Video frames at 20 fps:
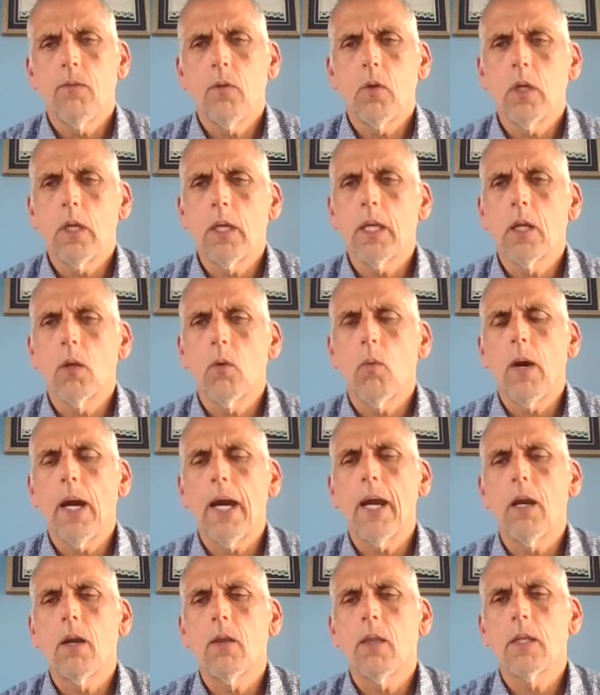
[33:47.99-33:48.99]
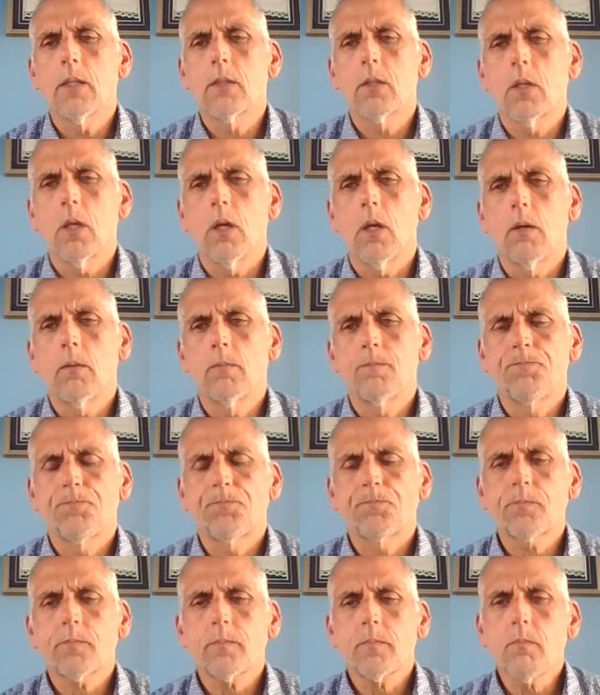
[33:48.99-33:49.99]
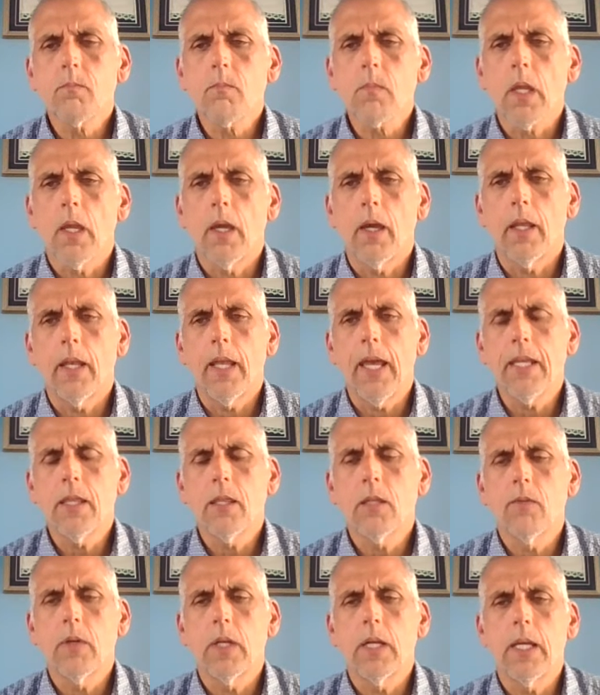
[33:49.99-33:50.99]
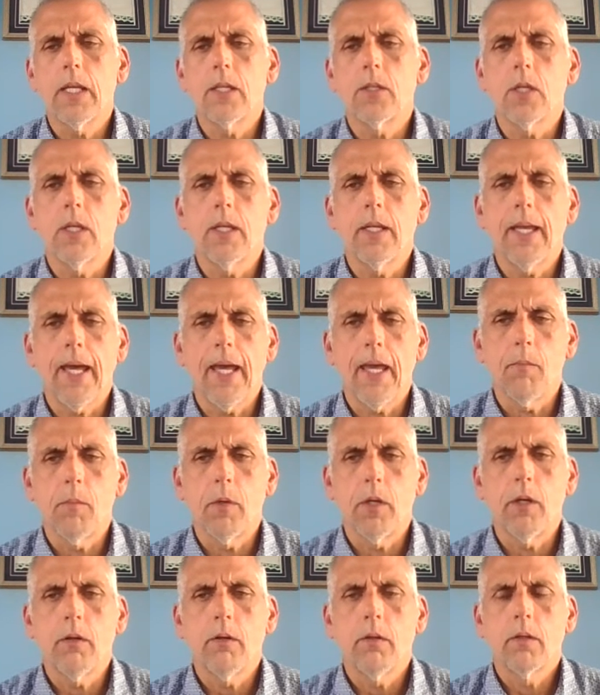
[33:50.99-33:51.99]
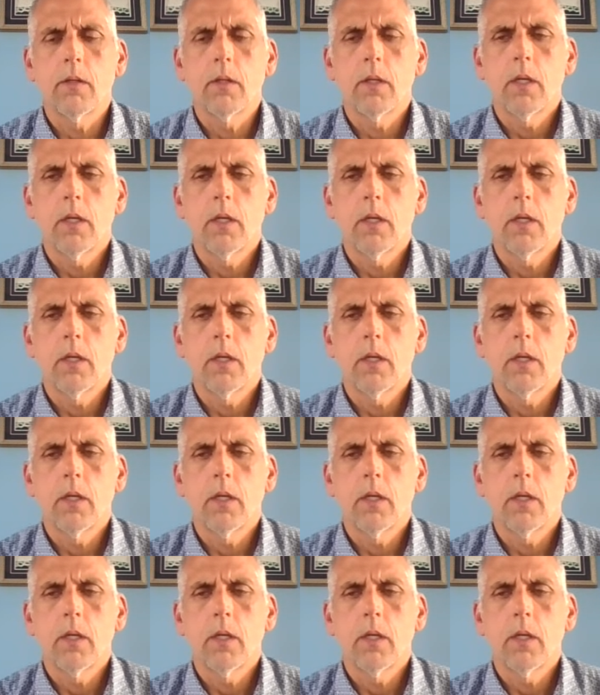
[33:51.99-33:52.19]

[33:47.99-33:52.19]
you can get a wire that's 1/8 of an inch in diameter